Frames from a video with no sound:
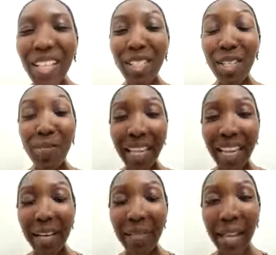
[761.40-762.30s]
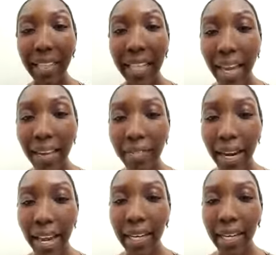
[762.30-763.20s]
to me in my life,
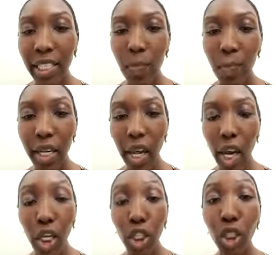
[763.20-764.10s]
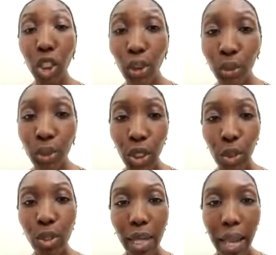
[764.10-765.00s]
right, and has been a huge,
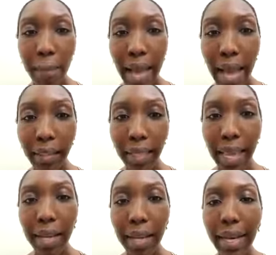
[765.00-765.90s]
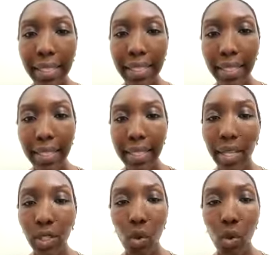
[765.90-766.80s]
huge impact in my
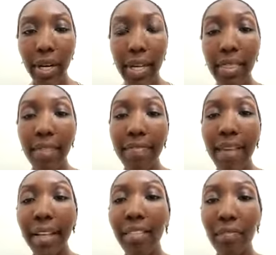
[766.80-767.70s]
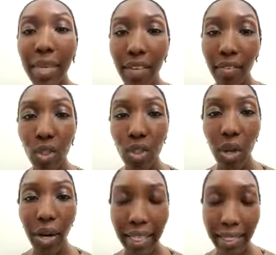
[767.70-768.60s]
success, or in the fact of me even
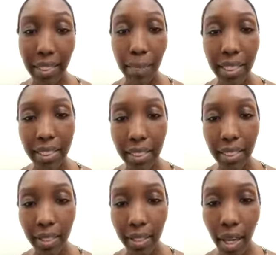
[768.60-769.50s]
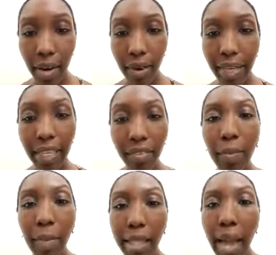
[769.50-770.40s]
starting this business, right, giving
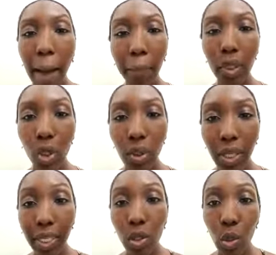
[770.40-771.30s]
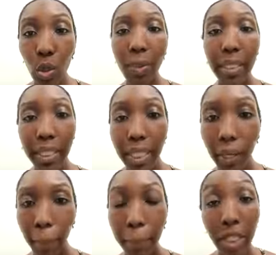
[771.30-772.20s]
me the opportunity to be a
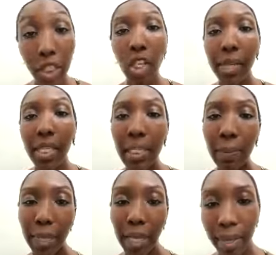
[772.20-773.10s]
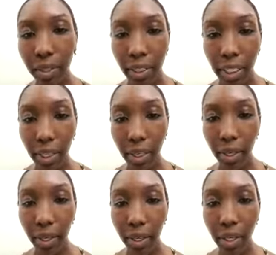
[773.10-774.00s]
leader, pushing me to be a better leader.
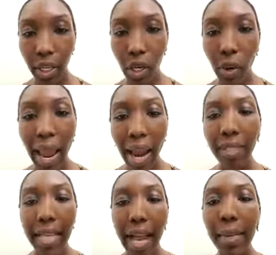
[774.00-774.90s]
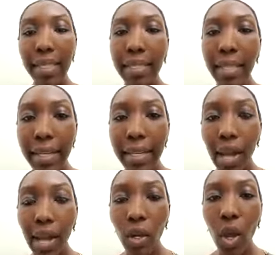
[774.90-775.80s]
You know, every time I sit
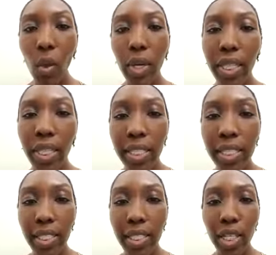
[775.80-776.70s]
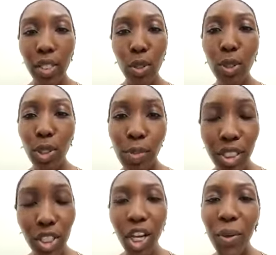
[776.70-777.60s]
down with this
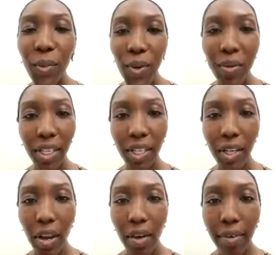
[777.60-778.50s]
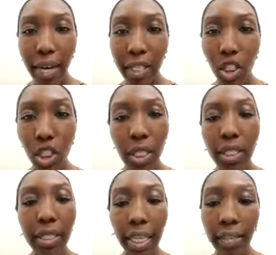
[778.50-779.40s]
soon-to-be chairwoman, right, she
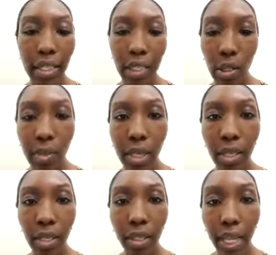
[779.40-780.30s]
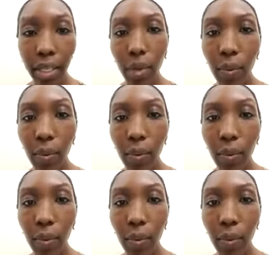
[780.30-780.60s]
gives it to me like no